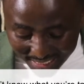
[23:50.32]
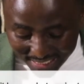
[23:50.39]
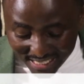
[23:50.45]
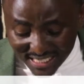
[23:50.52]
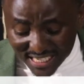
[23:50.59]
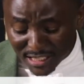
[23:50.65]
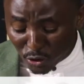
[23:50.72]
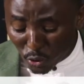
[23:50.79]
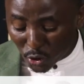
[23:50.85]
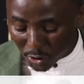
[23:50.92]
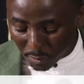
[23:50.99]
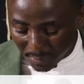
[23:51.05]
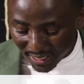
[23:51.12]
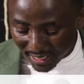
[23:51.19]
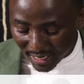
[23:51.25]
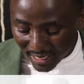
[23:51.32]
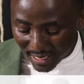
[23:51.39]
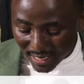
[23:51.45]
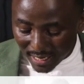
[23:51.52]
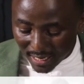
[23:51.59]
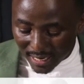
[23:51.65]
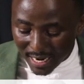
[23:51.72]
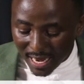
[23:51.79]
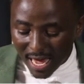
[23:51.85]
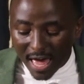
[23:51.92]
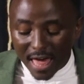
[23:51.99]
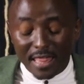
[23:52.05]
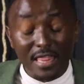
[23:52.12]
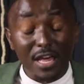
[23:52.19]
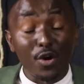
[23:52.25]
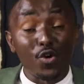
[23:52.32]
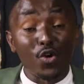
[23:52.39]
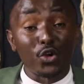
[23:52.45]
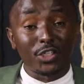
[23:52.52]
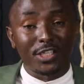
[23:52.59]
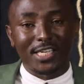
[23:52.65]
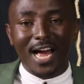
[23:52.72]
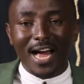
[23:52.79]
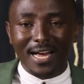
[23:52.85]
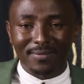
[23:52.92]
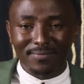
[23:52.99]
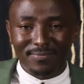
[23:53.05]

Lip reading: Just as he was speaking, the rooster